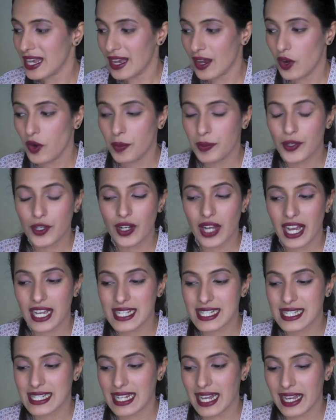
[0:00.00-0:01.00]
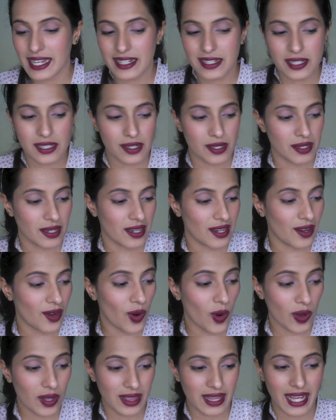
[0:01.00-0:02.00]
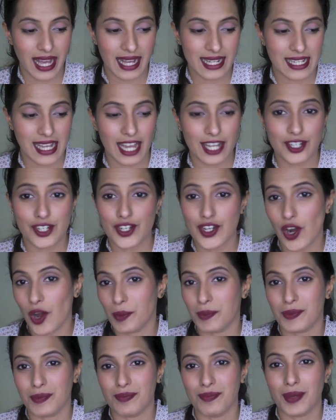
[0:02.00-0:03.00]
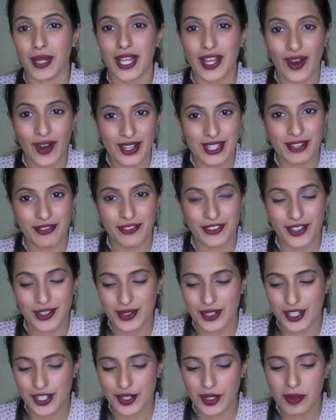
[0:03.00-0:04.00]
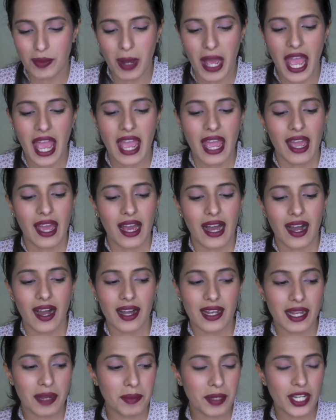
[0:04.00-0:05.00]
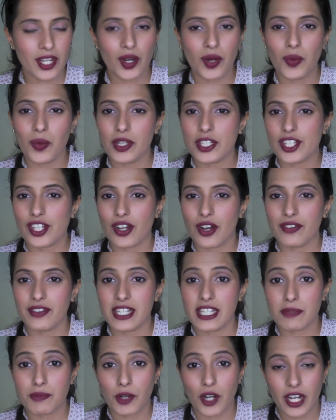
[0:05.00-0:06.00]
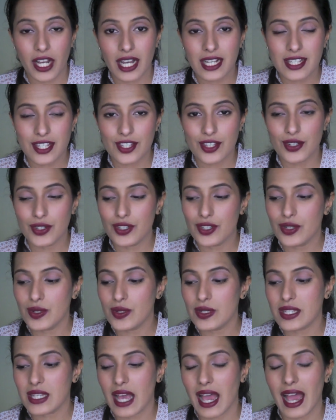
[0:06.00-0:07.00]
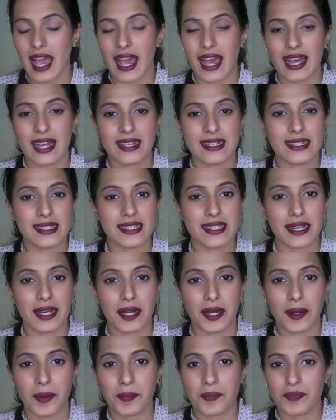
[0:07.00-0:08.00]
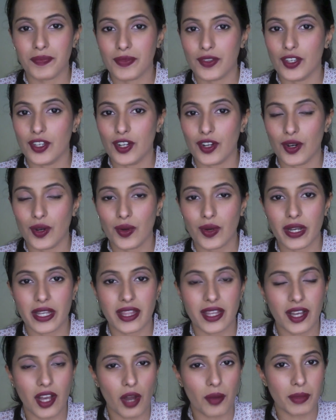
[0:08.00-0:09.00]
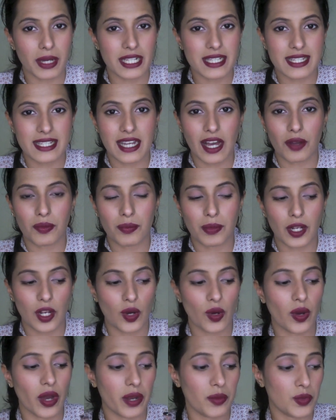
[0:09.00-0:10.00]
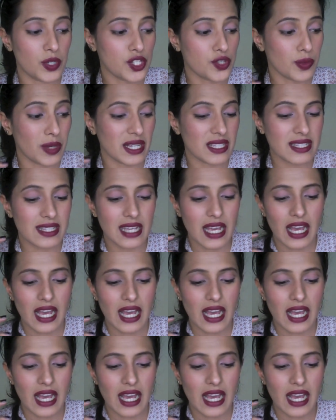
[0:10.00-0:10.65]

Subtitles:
hope you guys liked all that I shopped because of YouTube. Let me know which of these products you use, and in the comments down below, and which ones